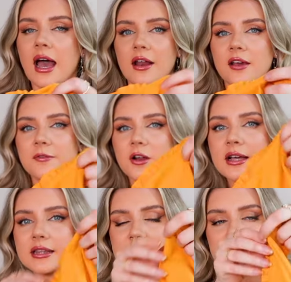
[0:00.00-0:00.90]
and I feel
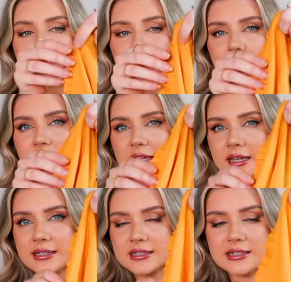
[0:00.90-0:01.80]
like this little
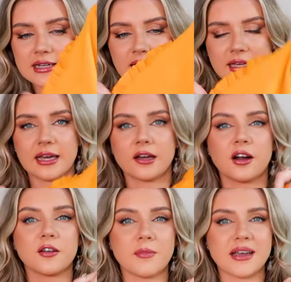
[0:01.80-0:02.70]
frilly detailing here
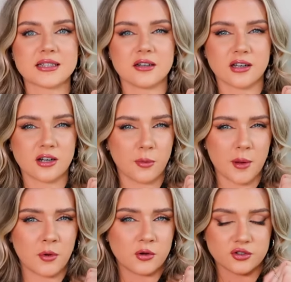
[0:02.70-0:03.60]
kind of makes it look a little
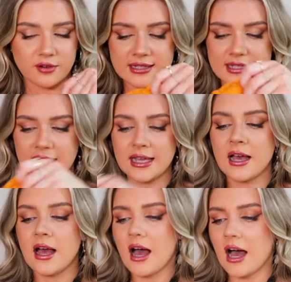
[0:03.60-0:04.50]
bit more dressy.
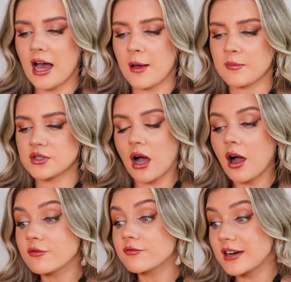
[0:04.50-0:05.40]
Um, so
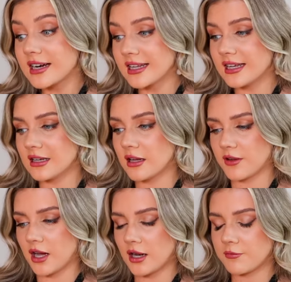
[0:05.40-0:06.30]
I really love
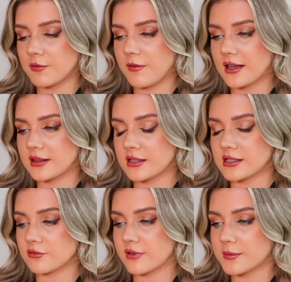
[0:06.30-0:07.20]
it. I love the fact that
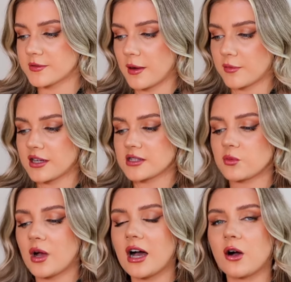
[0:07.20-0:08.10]
it's a ribbed fabric as
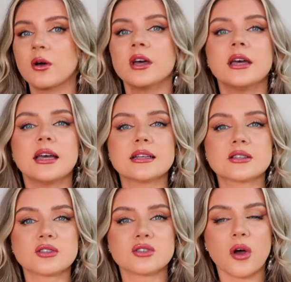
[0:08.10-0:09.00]
well. It's
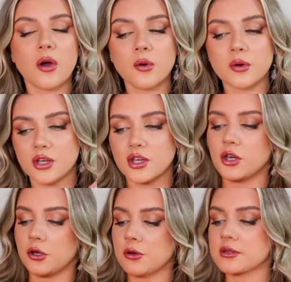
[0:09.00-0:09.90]
so
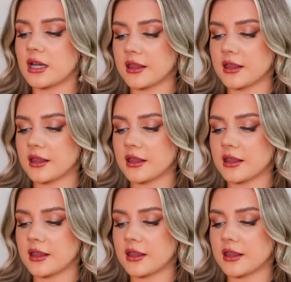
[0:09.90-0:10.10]
cute.